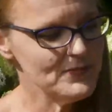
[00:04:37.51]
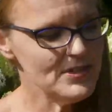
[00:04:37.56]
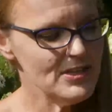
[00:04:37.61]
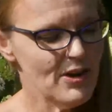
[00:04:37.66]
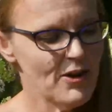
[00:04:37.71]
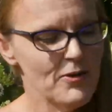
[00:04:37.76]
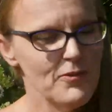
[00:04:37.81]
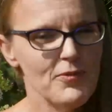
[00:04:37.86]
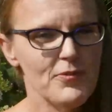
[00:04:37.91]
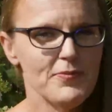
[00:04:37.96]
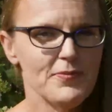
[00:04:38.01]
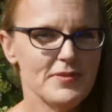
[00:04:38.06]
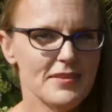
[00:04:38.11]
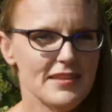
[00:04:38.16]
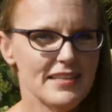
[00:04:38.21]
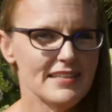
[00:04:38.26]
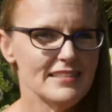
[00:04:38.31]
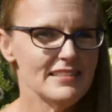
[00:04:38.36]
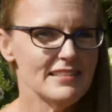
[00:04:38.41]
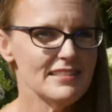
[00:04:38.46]
So
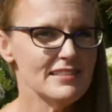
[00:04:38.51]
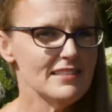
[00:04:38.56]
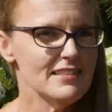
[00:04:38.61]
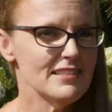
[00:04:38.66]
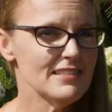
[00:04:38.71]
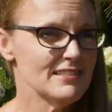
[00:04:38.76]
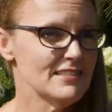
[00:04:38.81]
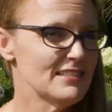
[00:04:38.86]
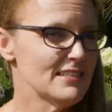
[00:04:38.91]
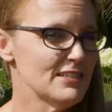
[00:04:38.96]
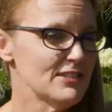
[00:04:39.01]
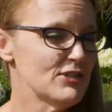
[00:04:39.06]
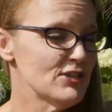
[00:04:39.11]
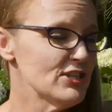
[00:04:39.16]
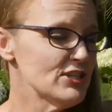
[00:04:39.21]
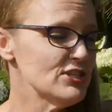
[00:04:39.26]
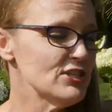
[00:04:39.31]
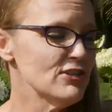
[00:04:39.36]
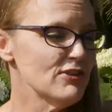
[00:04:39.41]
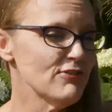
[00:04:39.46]
this is the
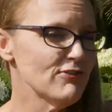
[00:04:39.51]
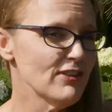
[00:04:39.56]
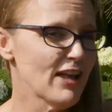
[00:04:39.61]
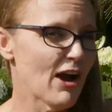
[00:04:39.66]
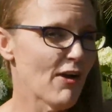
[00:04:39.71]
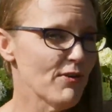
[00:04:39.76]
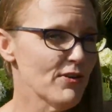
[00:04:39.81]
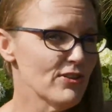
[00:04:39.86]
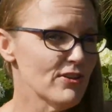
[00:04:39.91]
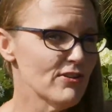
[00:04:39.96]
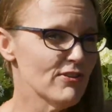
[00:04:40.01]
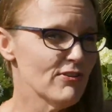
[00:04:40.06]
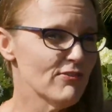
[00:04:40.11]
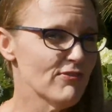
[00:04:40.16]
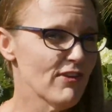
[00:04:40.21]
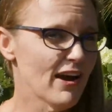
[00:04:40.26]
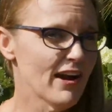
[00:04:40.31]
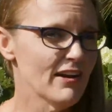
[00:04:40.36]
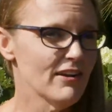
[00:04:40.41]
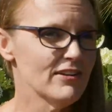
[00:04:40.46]
traditional flower that you'll
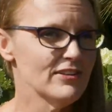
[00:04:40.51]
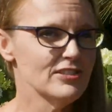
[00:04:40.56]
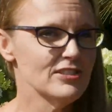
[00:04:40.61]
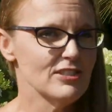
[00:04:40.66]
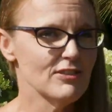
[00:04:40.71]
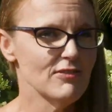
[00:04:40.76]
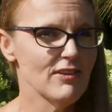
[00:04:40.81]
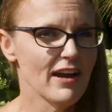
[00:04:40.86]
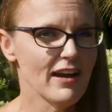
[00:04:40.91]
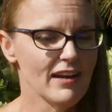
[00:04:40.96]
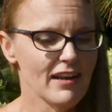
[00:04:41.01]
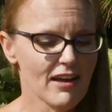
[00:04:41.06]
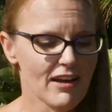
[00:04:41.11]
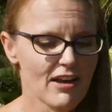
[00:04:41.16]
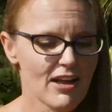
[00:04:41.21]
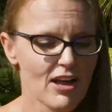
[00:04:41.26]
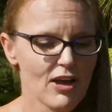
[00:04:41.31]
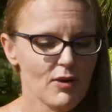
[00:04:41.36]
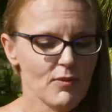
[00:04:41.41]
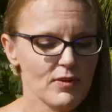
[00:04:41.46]
find on serrata,
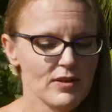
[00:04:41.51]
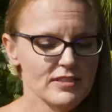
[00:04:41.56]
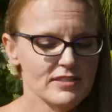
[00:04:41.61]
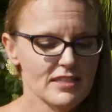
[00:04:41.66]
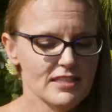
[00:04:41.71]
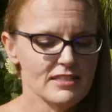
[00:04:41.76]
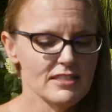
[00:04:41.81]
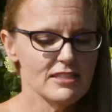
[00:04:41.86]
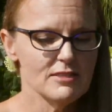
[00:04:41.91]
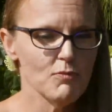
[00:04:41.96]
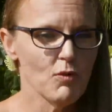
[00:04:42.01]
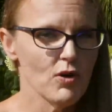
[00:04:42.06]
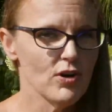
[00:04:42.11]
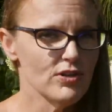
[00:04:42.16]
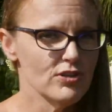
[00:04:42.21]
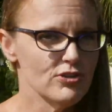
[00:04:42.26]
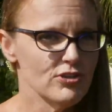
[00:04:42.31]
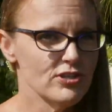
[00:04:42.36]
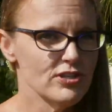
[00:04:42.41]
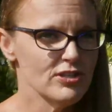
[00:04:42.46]
whereas this is more
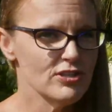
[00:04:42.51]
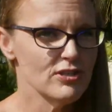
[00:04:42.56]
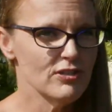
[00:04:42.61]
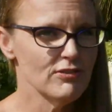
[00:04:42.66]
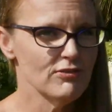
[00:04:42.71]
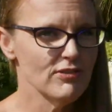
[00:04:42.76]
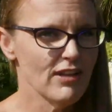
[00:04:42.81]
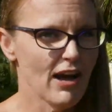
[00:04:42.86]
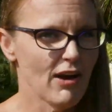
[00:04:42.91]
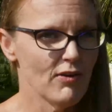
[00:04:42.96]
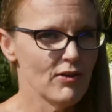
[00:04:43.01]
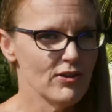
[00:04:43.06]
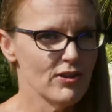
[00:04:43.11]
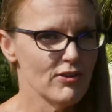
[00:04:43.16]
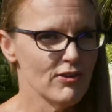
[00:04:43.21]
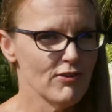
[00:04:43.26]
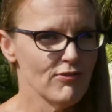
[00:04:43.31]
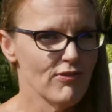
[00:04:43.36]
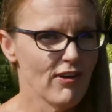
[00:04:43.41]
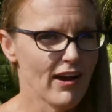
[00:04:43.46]
the traditional flower that
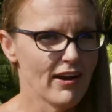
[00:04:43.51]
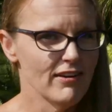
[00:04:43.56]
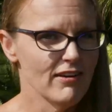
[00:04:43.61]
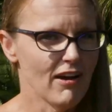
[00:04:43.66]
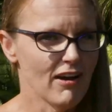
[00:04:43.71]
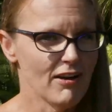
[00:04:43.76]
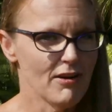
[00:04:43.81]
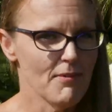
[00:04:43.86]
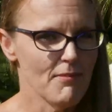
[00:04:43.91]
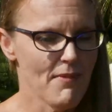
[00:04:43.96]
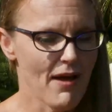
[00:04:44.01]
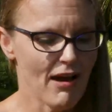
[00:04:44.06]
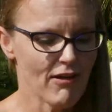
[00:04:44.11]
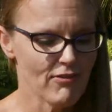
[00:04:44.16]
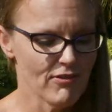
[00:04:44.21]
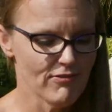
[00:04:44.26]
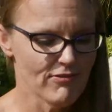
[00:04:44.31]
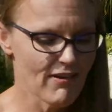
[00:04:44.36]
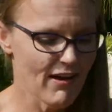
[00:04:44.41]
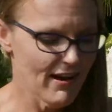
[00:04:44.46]
you'll find on
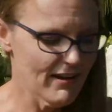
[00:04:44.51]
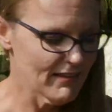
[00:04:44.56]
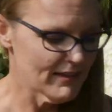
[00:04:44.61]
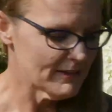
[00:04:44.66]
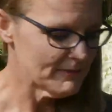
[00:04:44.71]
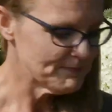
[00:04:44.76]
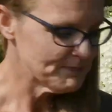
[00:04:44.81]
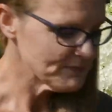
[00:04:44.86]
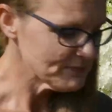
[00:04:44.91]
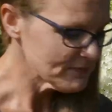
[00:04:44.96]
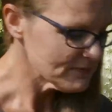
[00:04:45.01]
macrophylla.